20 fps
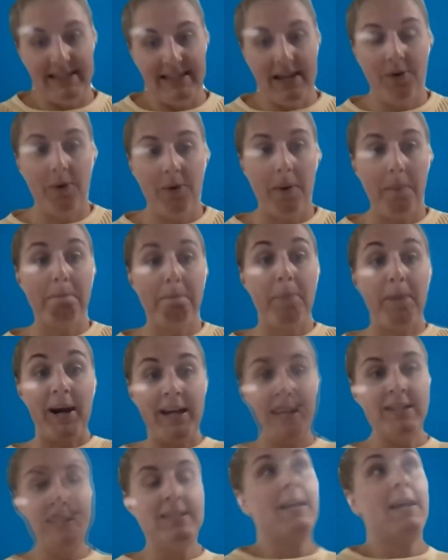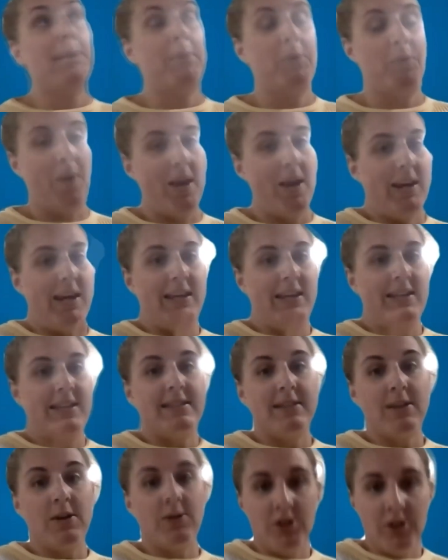So brand number one, it's
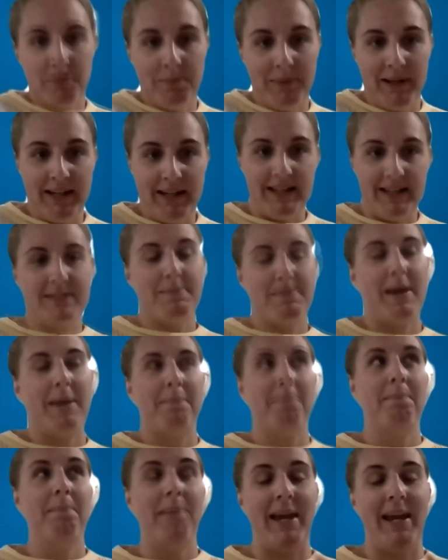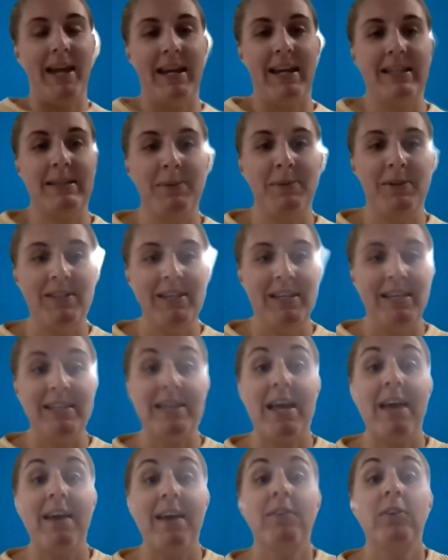social media is my expertise.
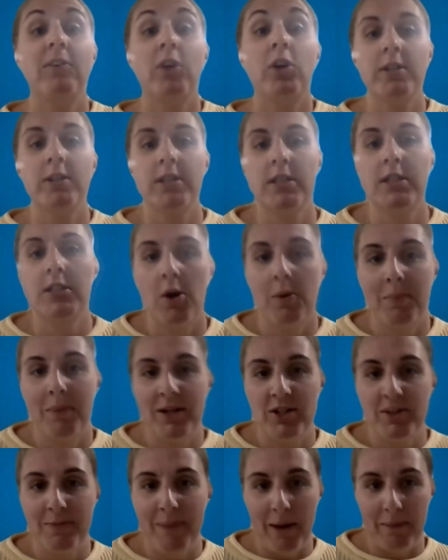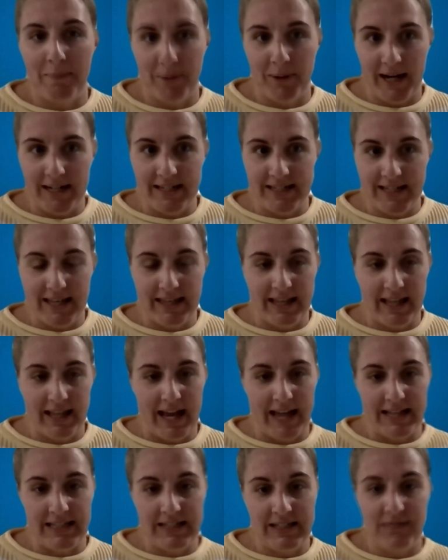I've learned so much about brand in the
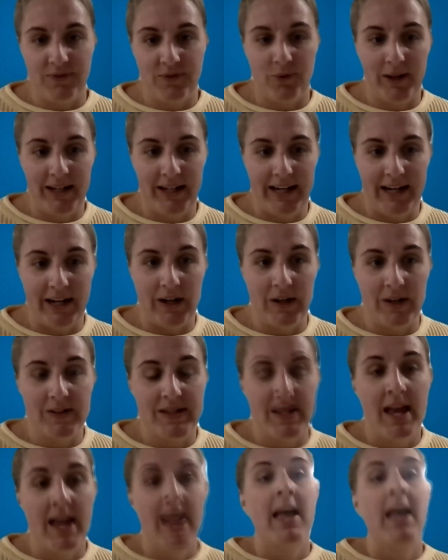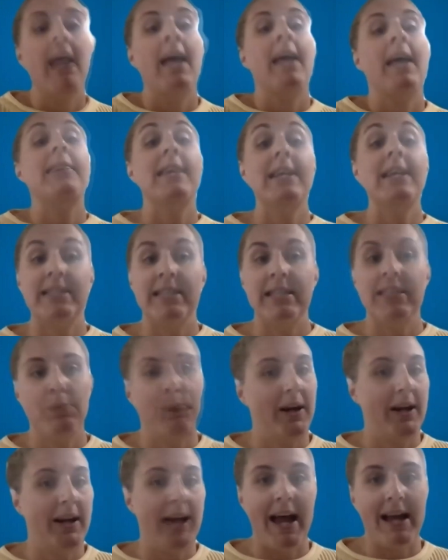last 4 years. This is
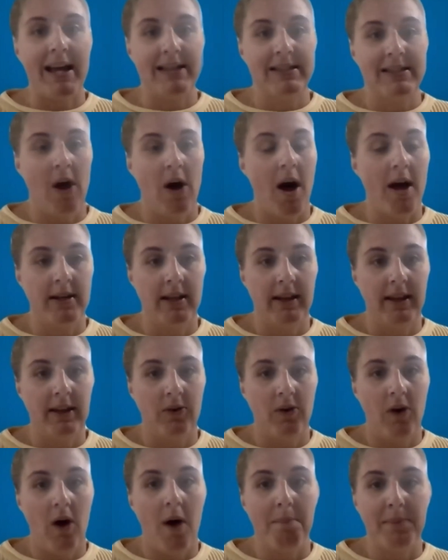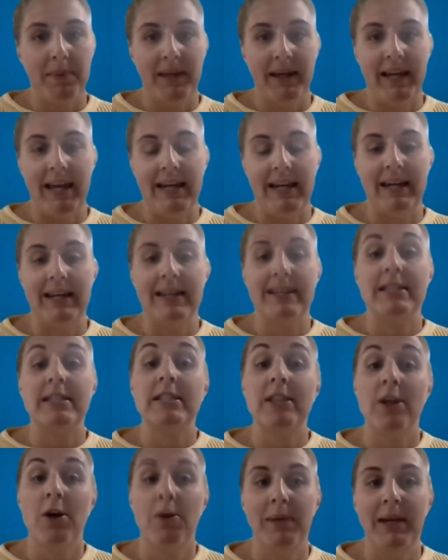where it has gotten a little complicated, is
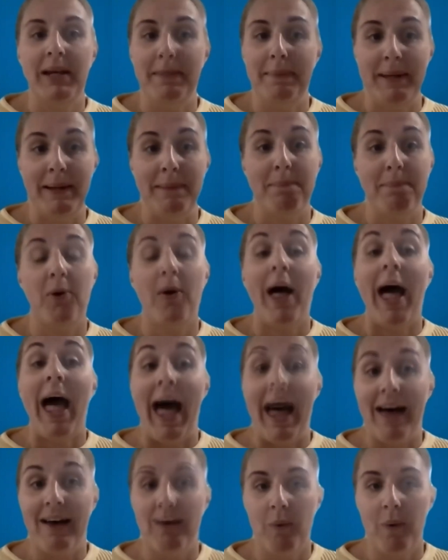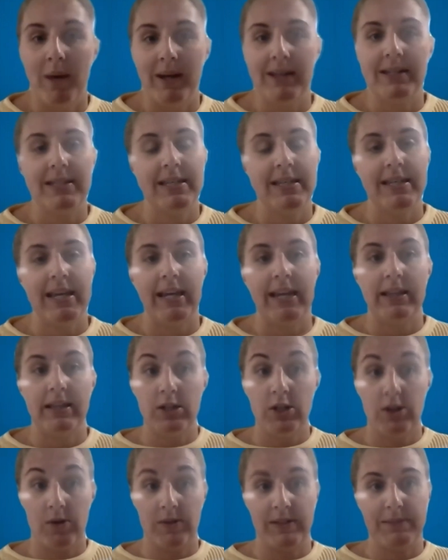so many people have wanted to take the
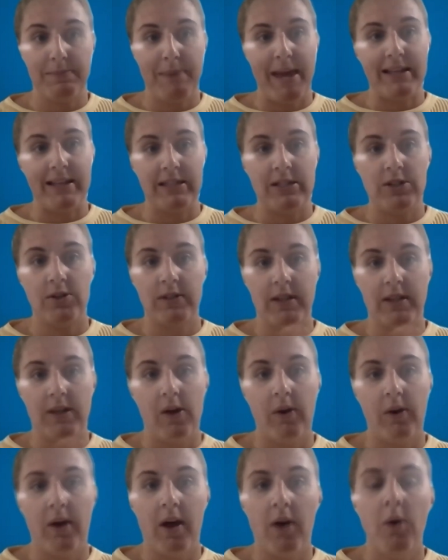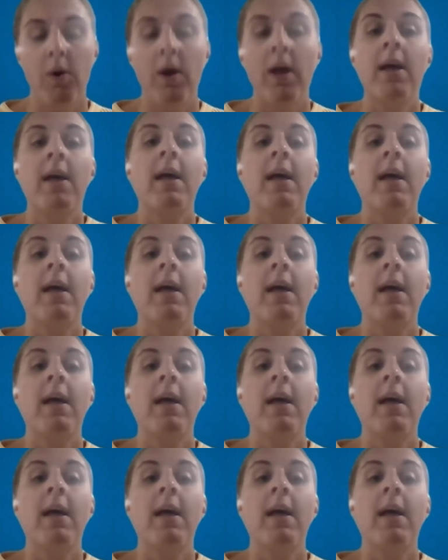Toastmasters logo